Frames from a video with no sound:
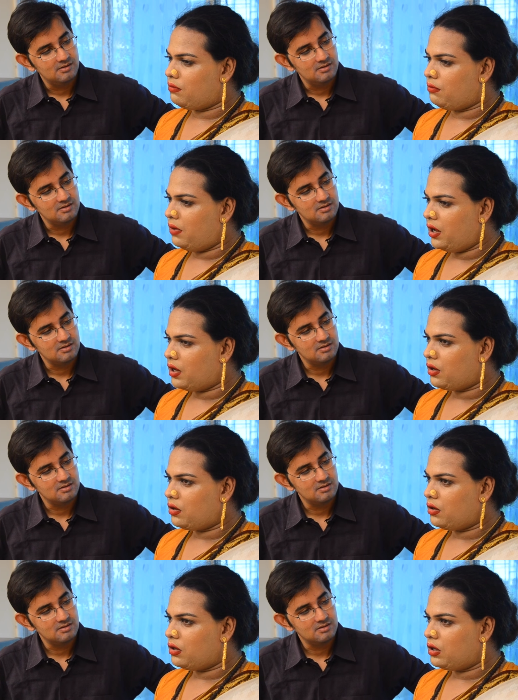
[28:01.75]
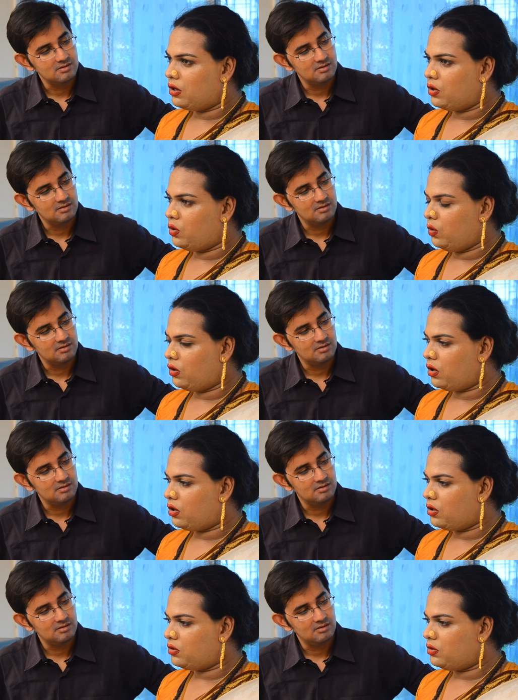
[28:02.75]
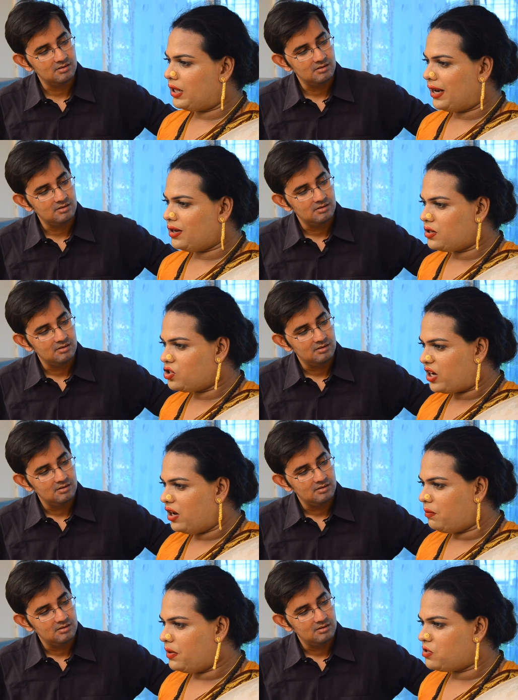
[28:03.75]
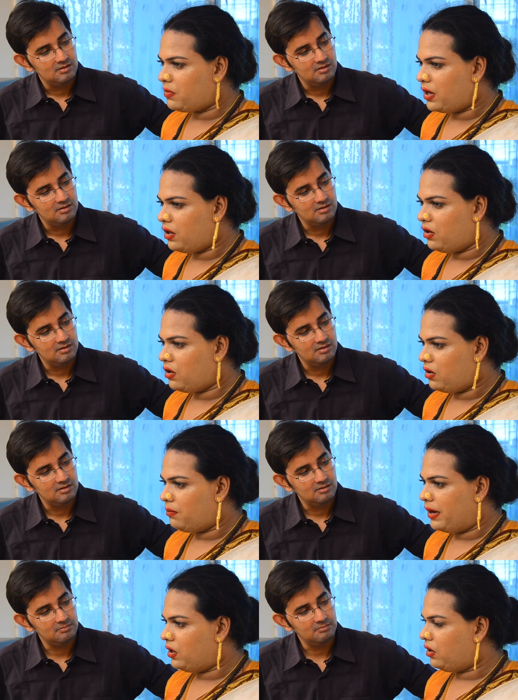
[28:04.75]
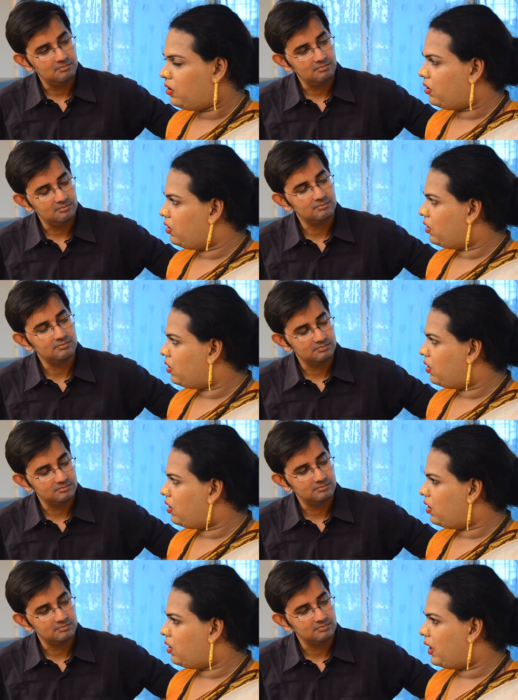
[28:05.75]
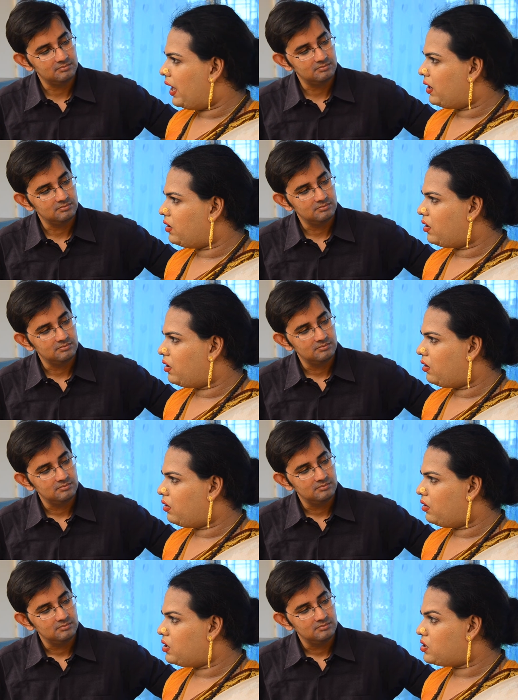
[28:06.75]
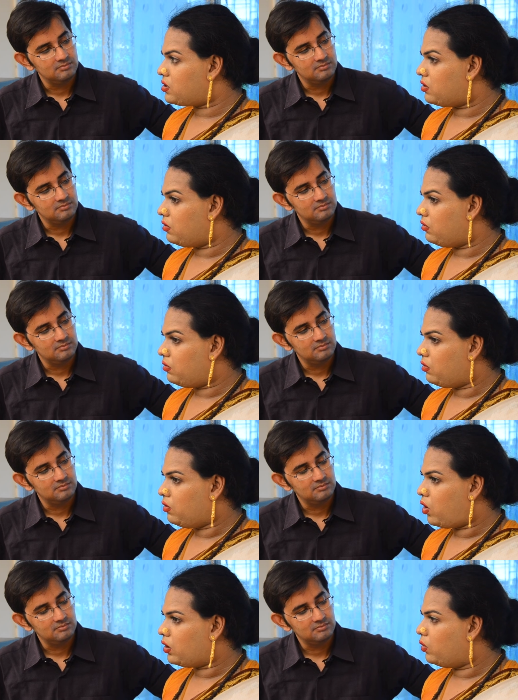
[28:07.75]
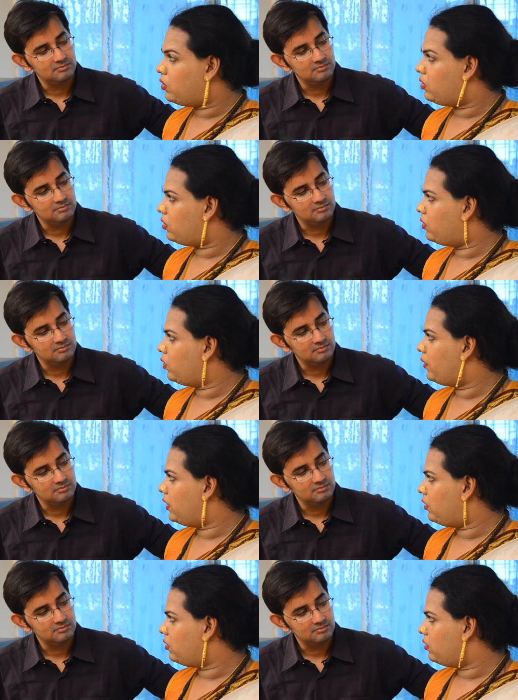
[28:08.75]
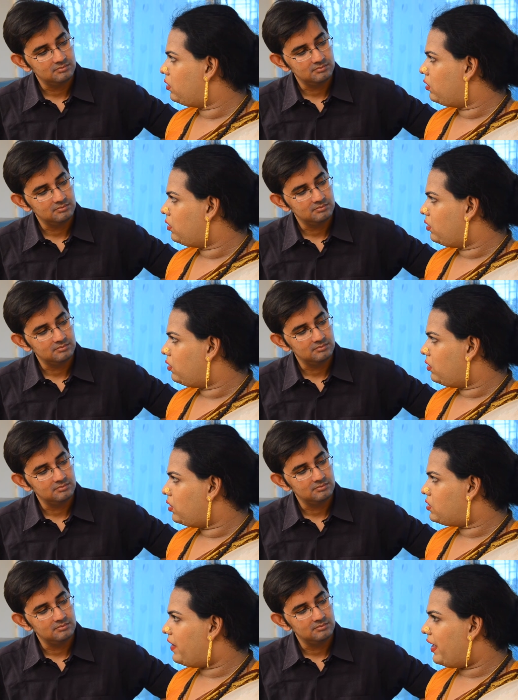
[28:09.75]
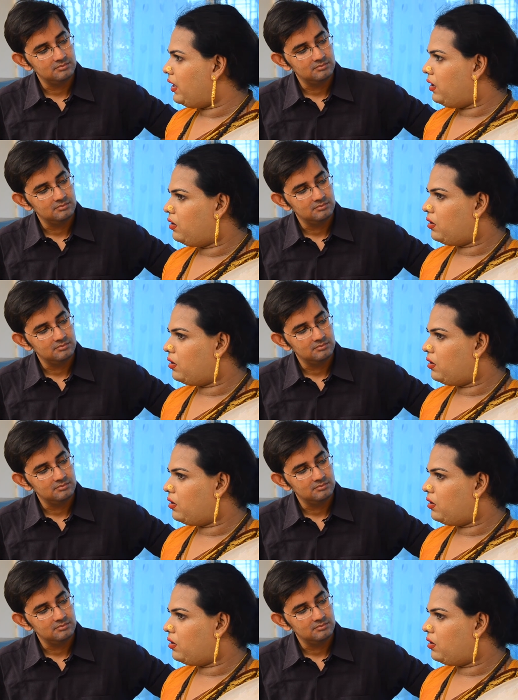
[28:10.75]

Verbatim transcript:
Speaker 1: Ma, look, that child pinched my uh, belly, uh, and uh, it's not a good good one. It's very